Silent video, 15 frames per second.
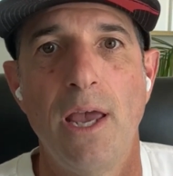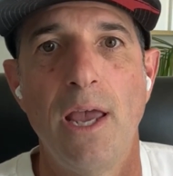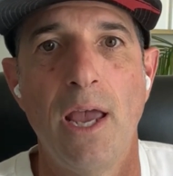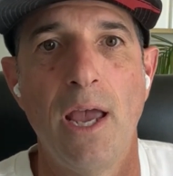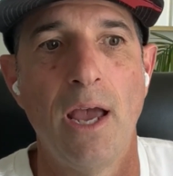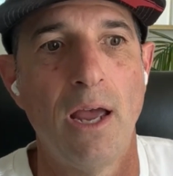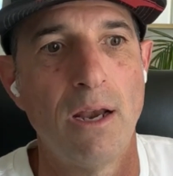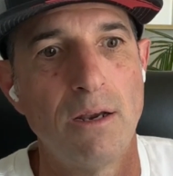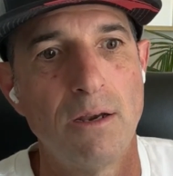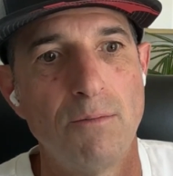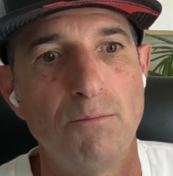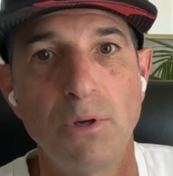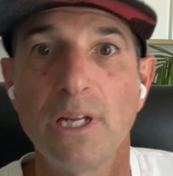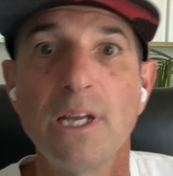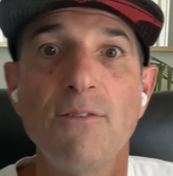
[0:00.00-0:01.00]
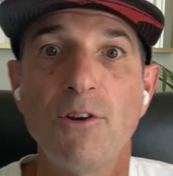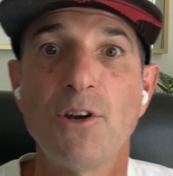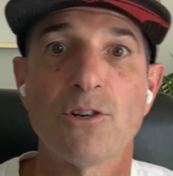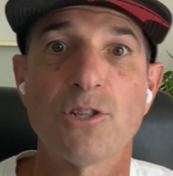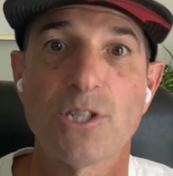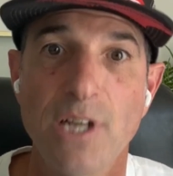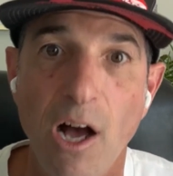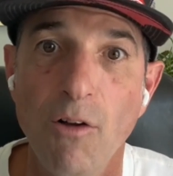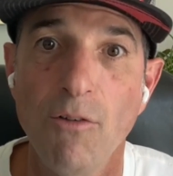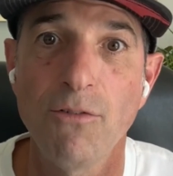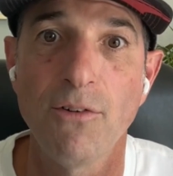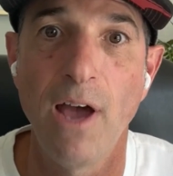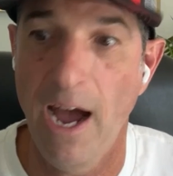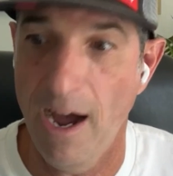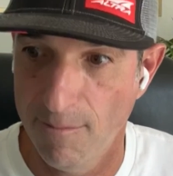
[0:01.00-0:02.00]
and believe in
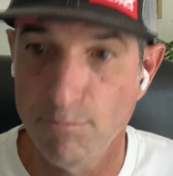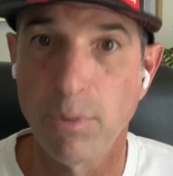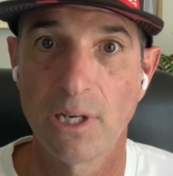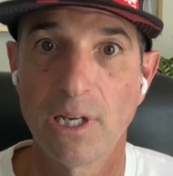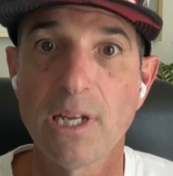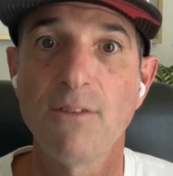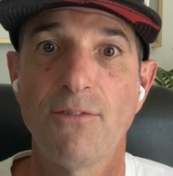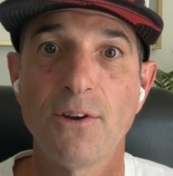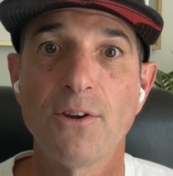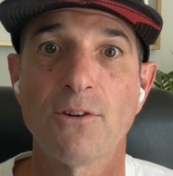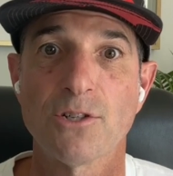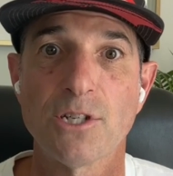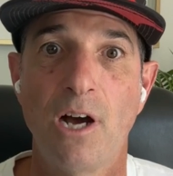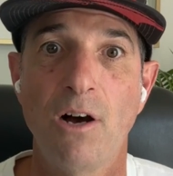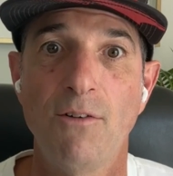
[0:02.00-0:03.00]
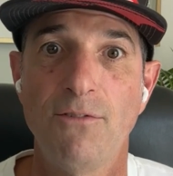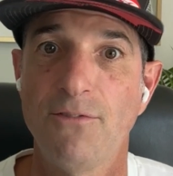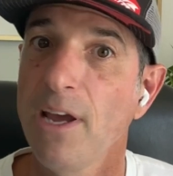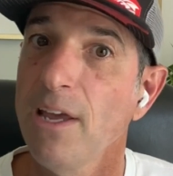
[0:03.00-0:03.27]
yourself, have belief in yourself.